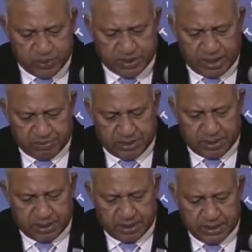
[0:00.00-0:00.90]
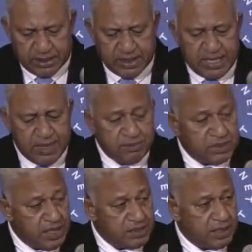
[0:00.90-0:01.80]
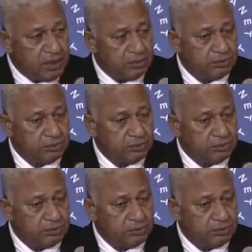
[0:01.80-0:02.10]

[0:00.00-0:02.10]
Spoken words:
which can be a game changer.